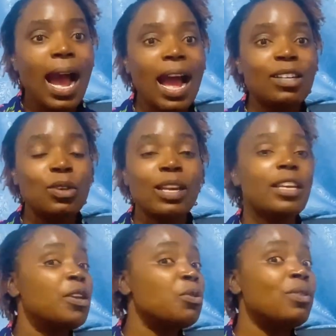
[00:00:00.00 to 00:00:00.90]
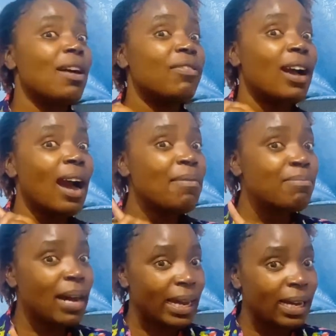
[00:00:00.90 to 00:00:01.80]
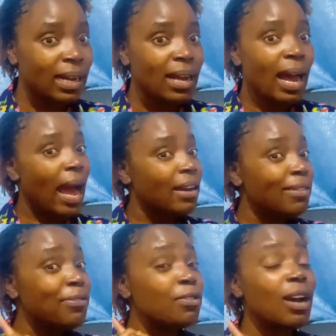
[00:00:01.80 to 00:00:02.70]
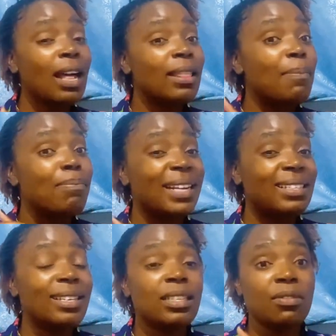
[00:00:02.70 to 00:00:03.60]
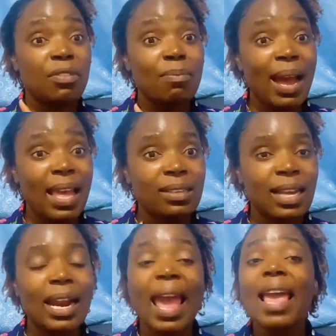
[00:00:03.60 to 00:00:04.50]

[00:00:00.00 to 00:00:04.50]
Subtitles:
actually he could have come back and fruga the president vibaya sana,